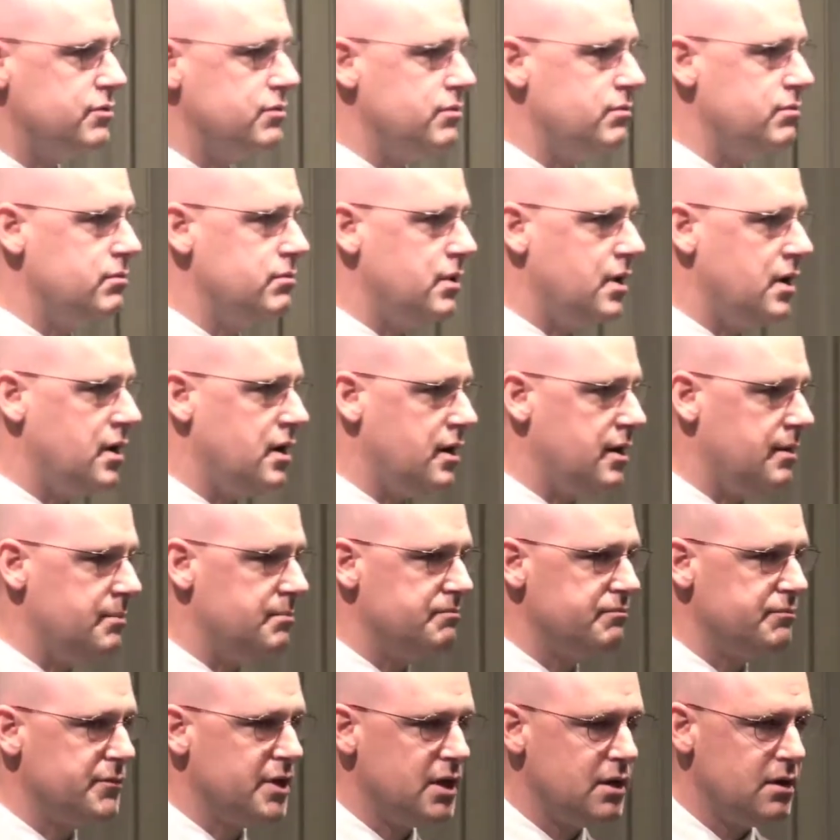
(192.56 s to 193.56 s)
who
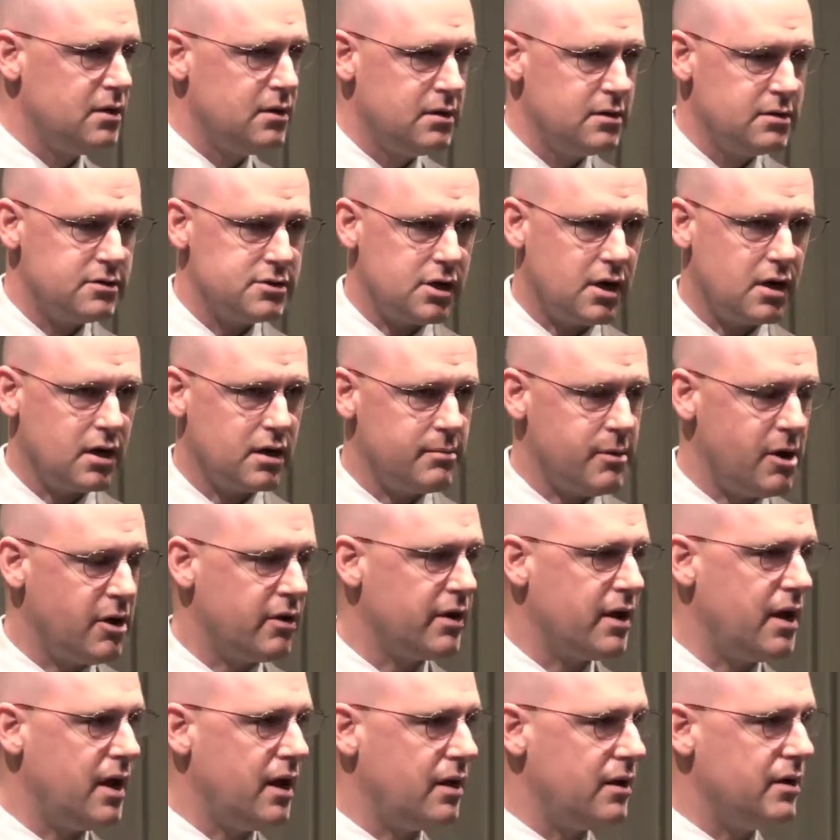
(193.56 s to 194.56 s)
talk
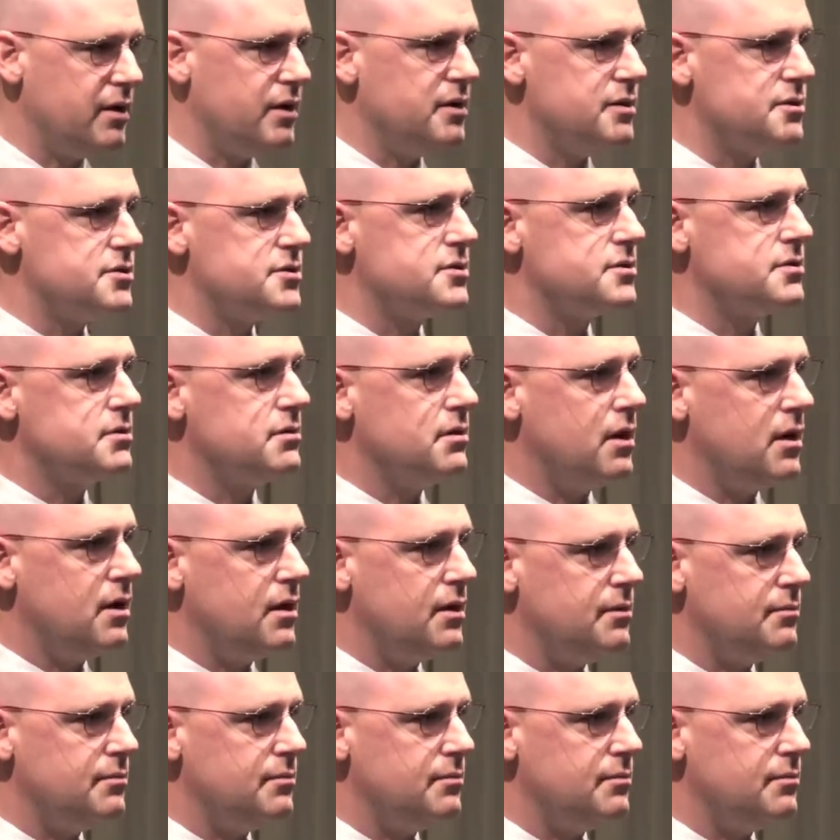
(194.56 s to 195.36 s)
about candidates